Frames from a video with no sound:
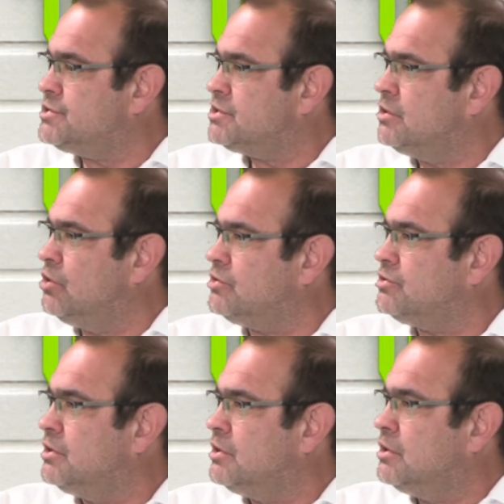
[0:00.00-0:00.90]

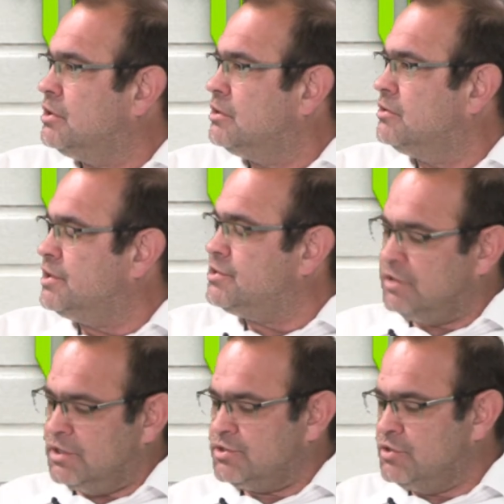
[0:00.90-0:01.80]

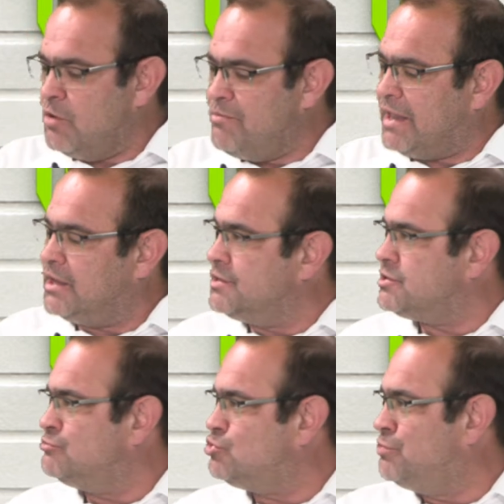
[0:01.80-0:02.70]
no
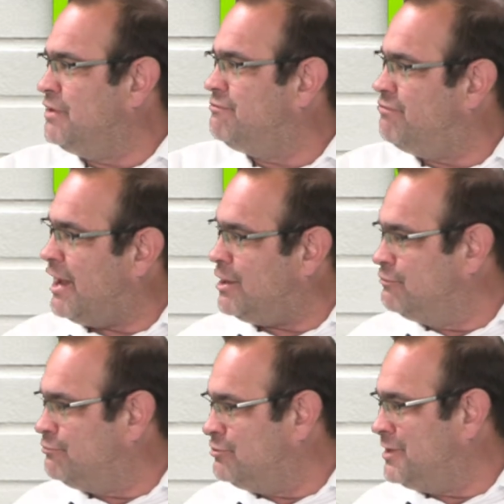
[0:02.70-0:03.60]
mechanism to bring value
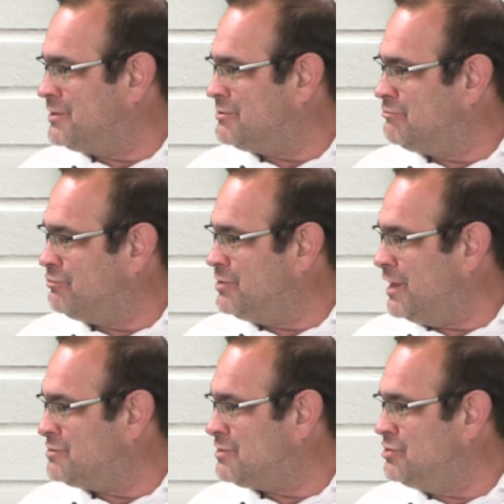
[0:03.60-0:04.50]
for
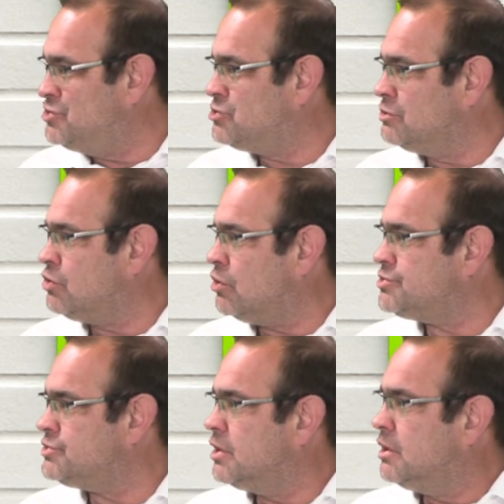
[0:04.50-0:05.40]
that additional
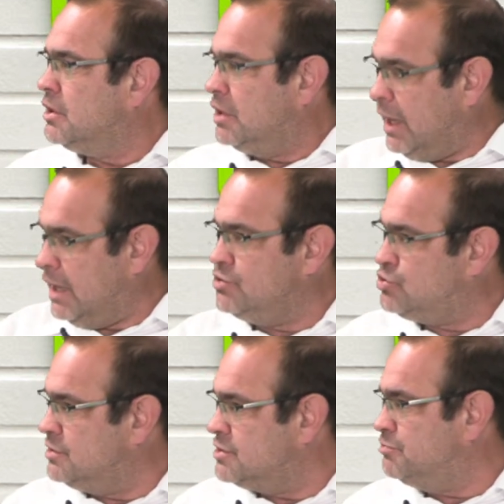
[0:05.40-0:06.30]
cost
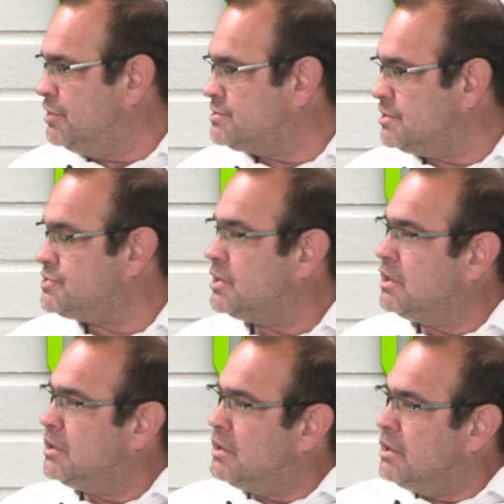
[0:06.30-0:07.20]
into this business.
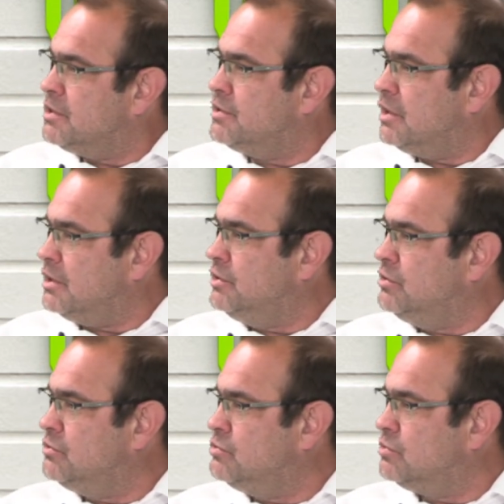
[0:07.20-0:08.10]

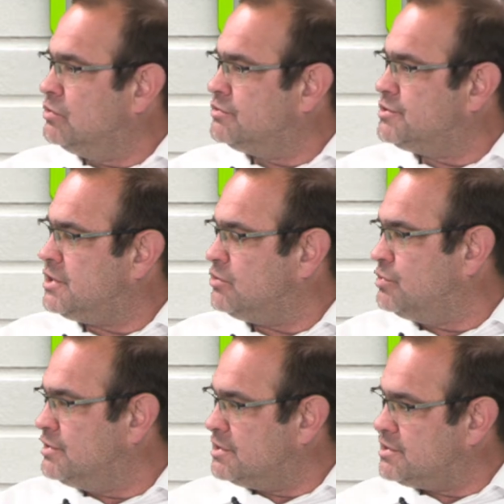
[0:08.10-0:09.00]
You sit
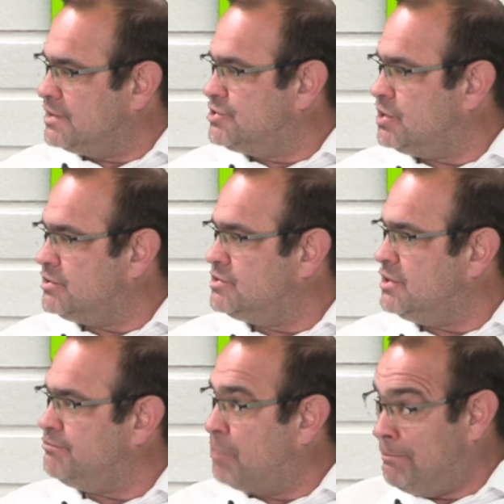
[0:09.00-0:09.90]
with this
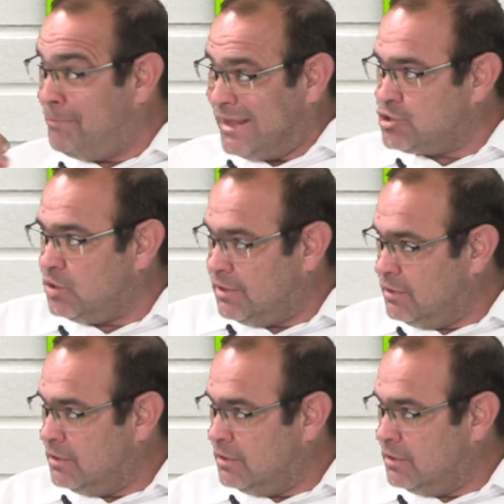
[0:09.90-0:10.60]
uncertainty perpetually